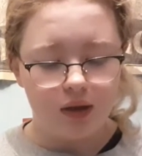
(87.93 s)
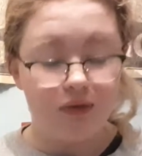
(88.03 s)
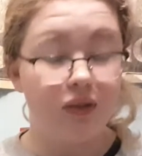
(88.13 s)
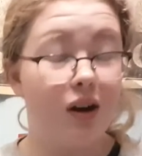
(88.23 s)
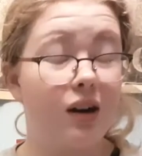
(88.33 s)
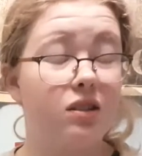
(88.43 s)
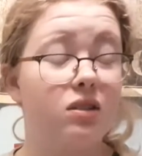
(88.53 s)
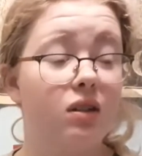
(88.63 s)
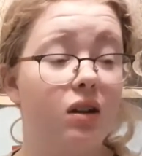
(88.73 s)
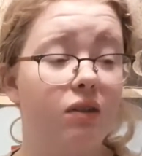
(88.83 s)

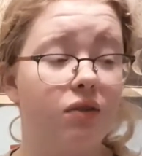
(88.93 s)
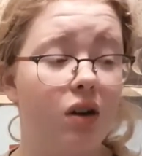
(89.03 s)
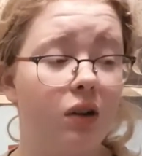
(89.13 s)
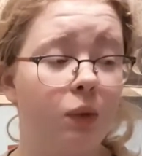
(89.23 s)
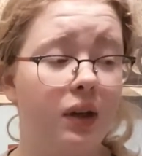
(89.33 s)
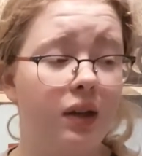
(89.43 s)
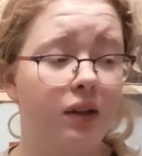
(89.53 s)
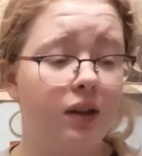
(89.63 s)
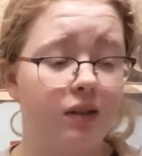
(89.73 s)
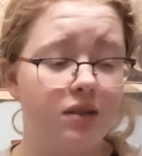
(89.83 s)
For Halloween.
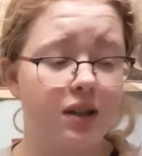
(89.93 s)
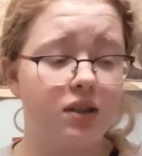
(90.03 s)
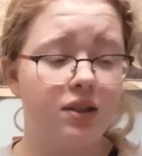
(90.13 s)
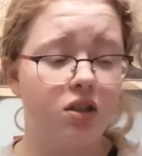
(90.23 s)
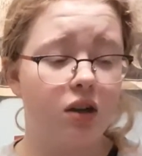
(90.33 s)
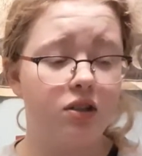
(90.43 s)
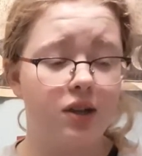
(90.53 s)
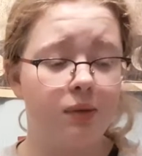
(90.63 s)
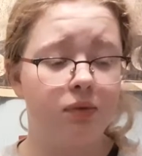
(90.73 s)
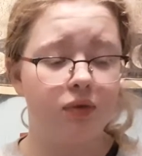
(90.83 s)
I was actually Charlie
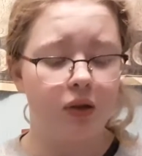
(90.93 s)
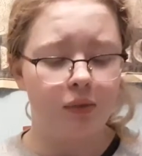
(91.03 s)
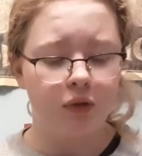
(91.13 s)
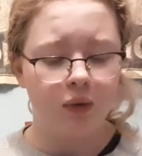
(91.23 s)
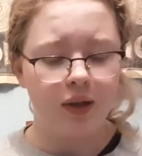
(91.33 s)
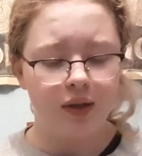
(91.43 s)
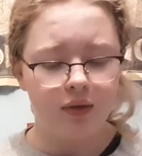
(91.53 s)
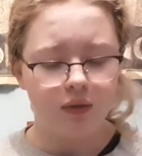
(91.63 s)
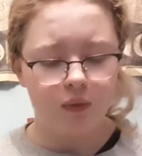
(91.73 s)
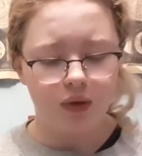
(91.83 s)
Chaplin for Halloween,
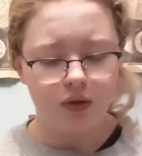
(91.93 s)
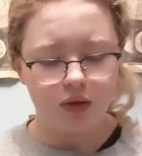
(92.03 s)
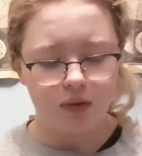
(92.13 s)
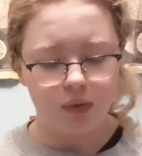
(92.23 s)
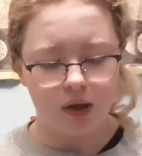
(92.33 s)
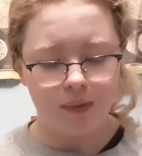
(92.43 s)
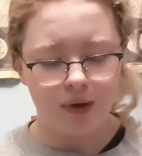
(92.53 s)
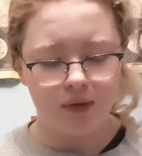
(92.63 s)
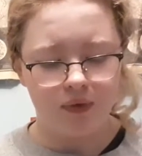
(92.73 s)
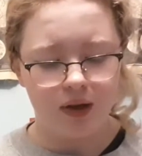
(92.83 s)
which I'll probably make
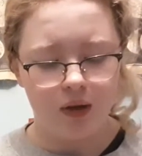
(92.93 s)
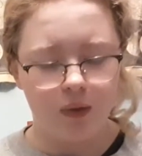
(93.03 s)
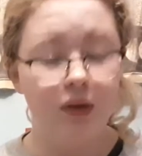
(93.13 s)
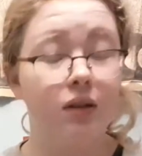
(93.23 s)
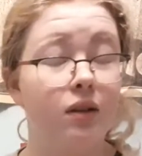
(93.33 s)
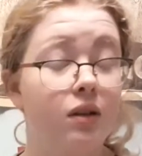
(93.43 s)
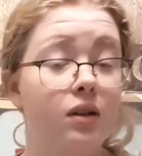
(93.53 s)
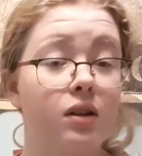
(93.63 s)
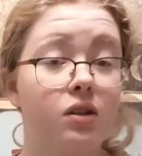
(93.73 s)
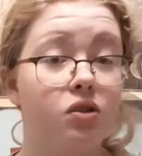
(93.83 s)
a video in
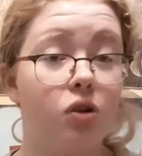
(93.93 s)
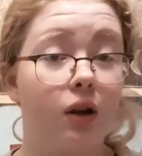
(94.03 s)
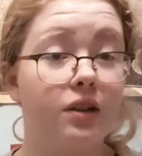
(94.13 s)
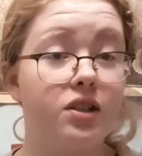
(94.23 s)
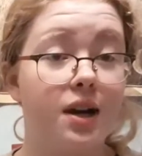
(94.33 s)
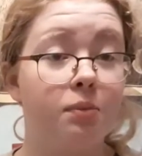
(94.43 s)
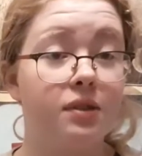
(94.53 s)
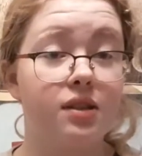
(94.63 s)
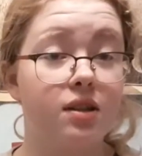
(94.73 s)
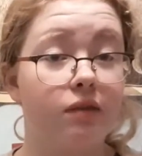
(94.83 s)
Charlie Chaplin
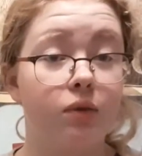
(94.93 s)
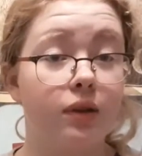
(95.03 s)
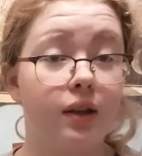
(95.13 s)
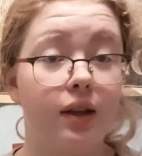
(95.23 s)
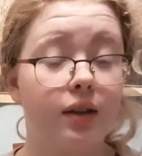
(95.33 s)
stuff one day.